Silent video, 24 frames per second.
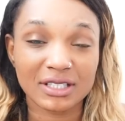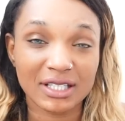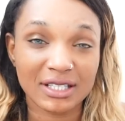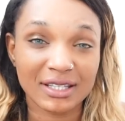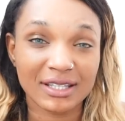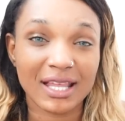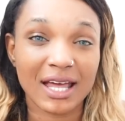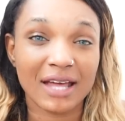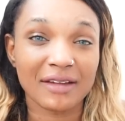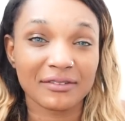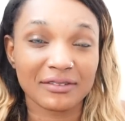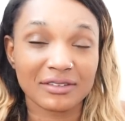
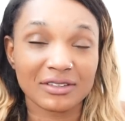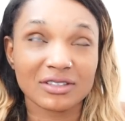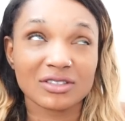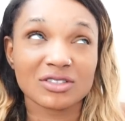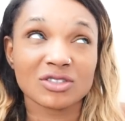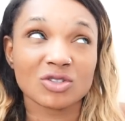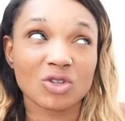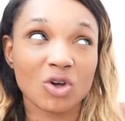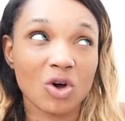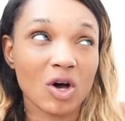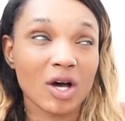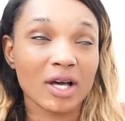in
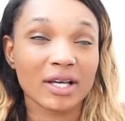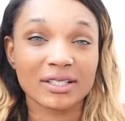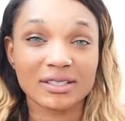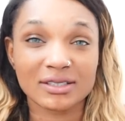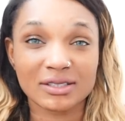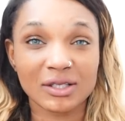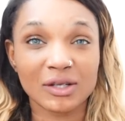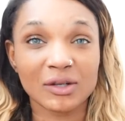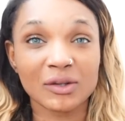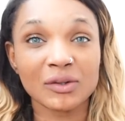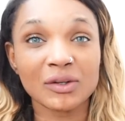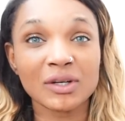that song.
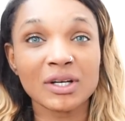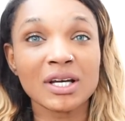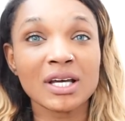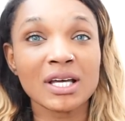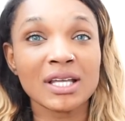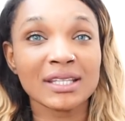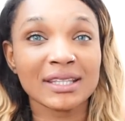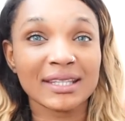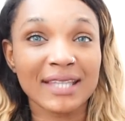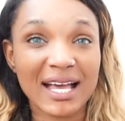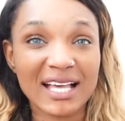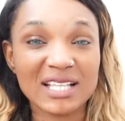So
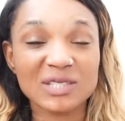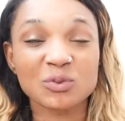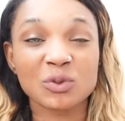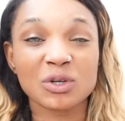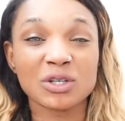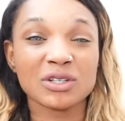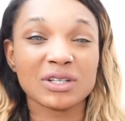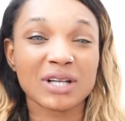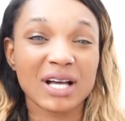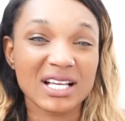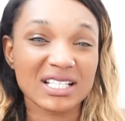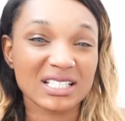that's
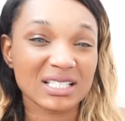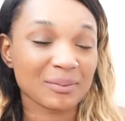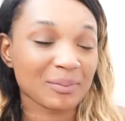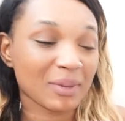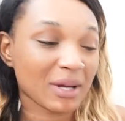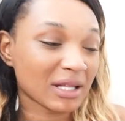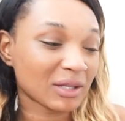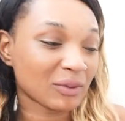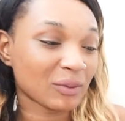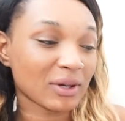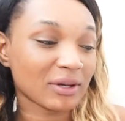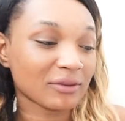what you guys can
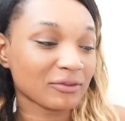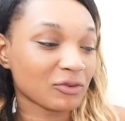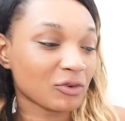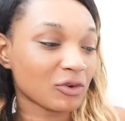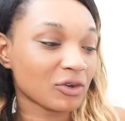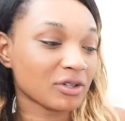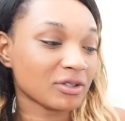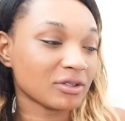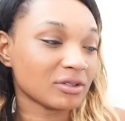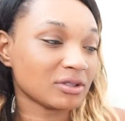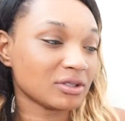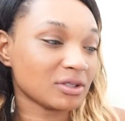probably wait
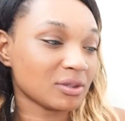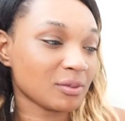for